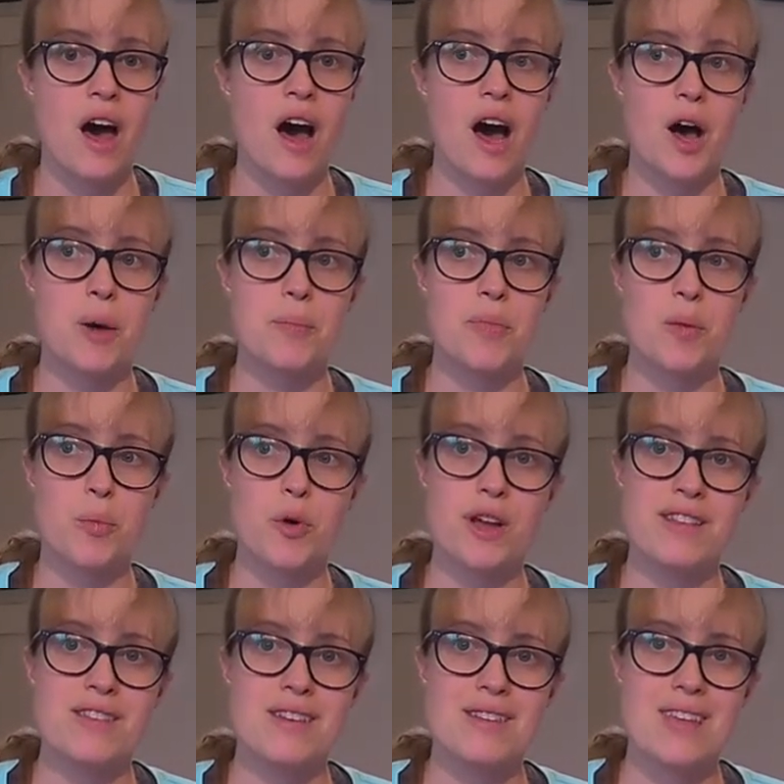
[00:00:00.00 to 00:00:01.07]
The
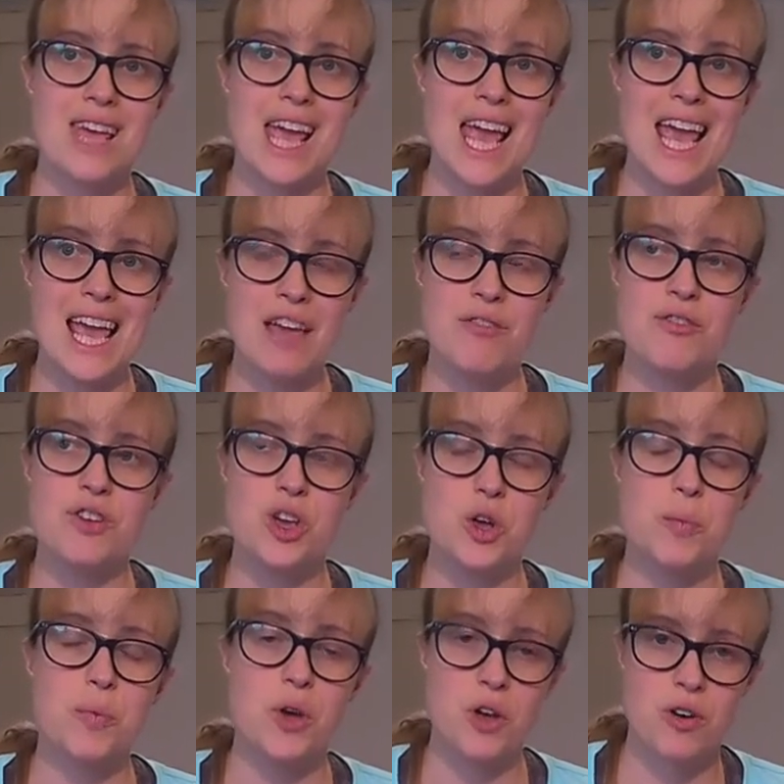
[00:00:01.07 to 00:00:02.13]
point is, if
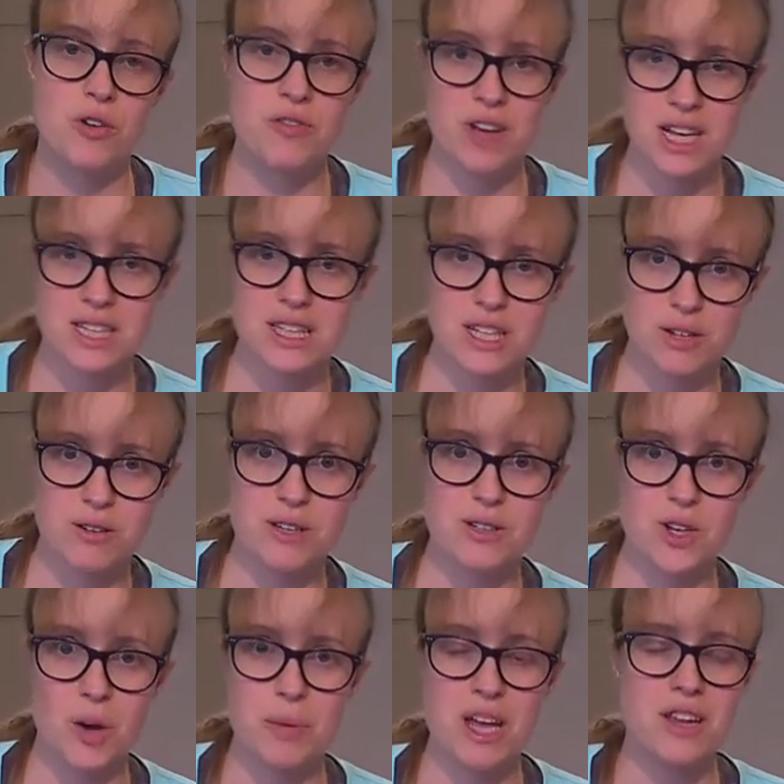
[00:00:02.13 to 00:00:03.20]
you put your fingers in your own
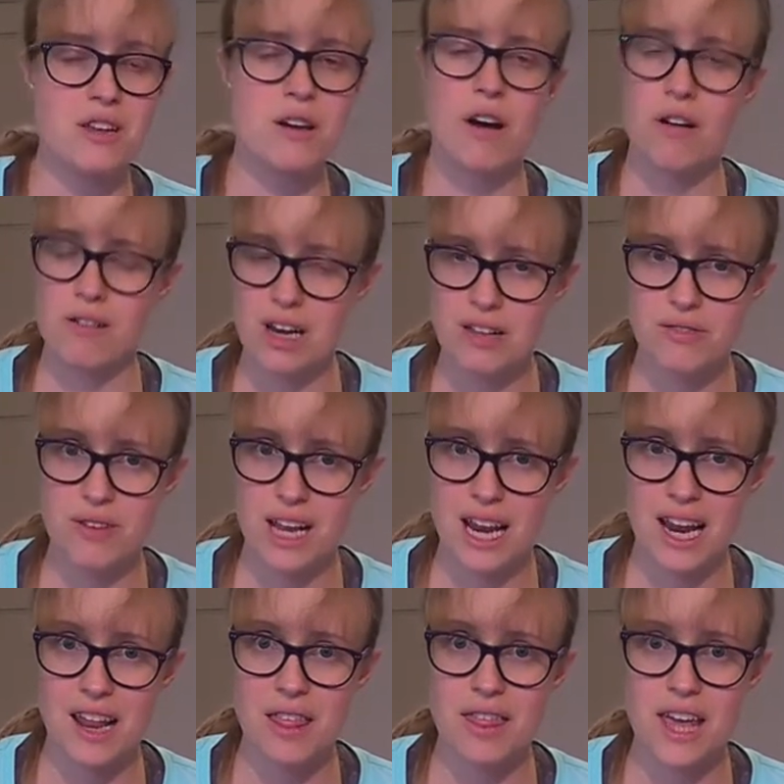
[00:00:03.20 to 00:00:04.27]
tummy and you can't really feel
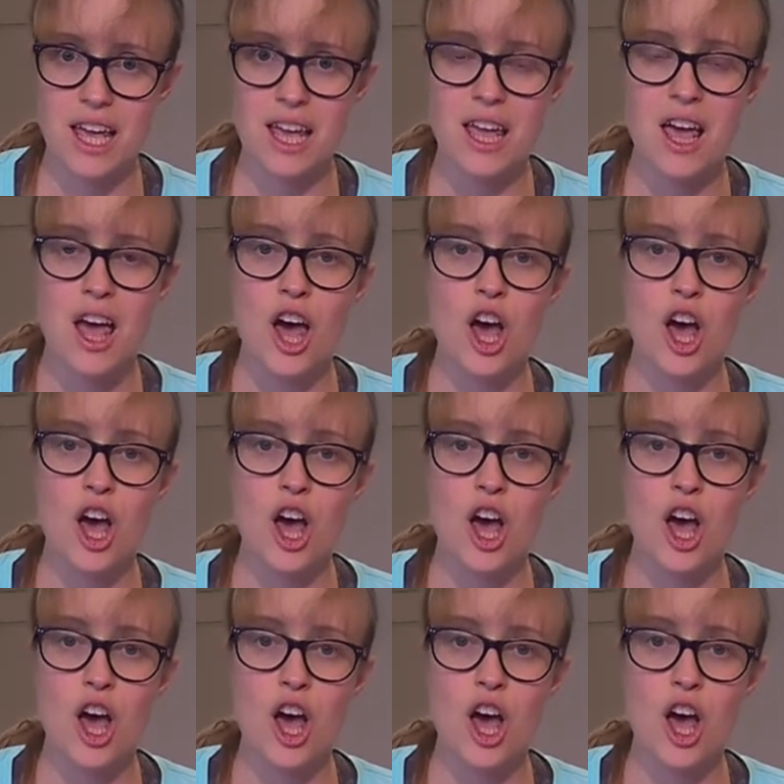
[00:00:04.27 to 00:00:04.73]
anything,